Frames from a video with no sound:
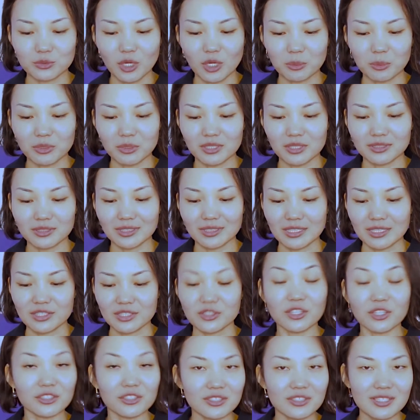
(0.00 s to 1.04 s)
Robert
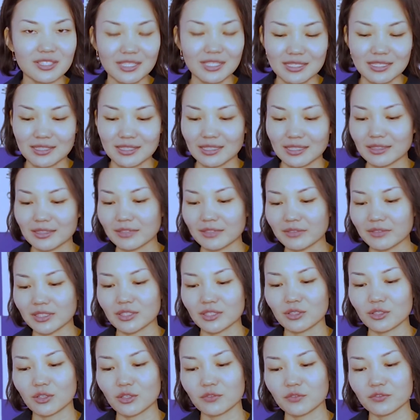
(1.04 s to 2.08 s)
Stearns is the
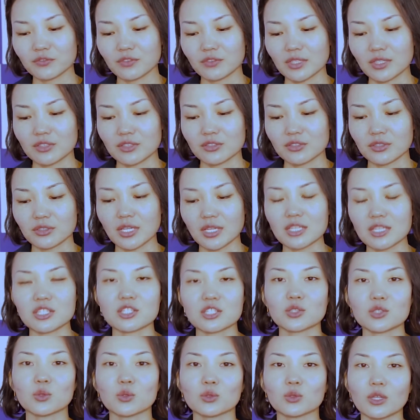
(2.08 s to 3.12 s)
director of the International
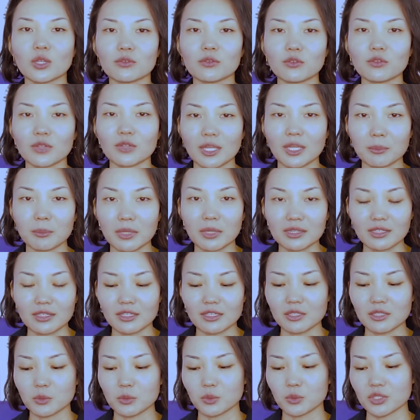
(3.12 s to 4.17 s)
School of
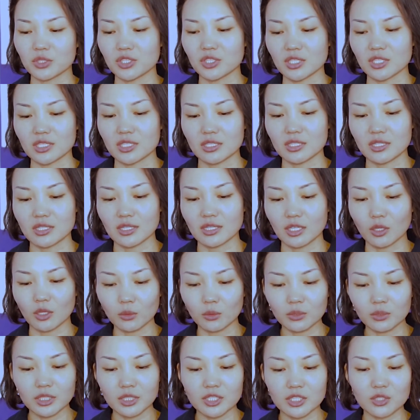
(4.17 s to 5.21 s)
Ulaanbaatar, which is the
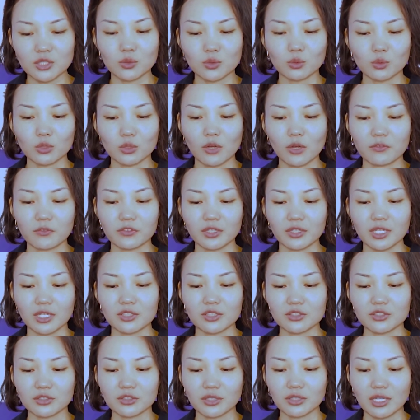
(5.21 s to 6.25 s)
only school offering
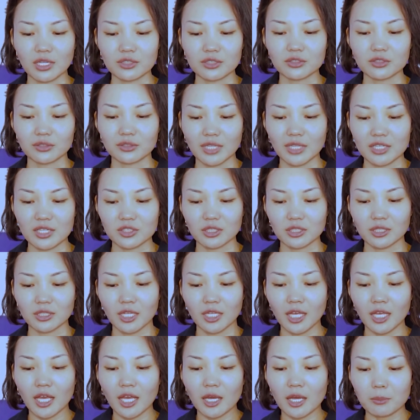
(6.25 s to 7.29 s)
international
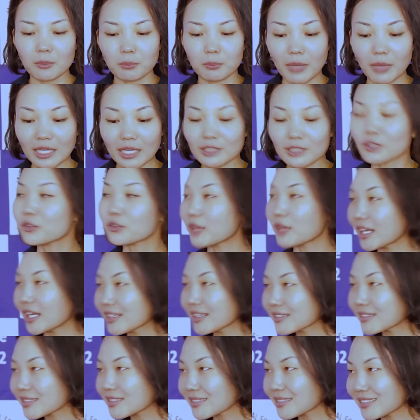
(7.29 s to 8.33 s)

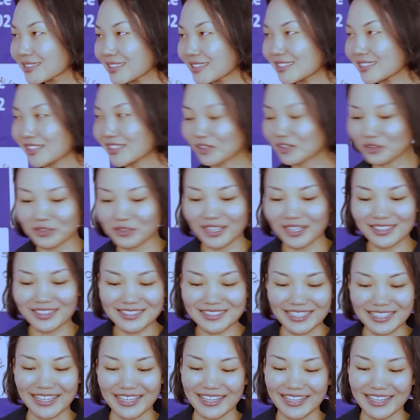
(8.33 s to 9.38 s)
baccalaureate, is it correct?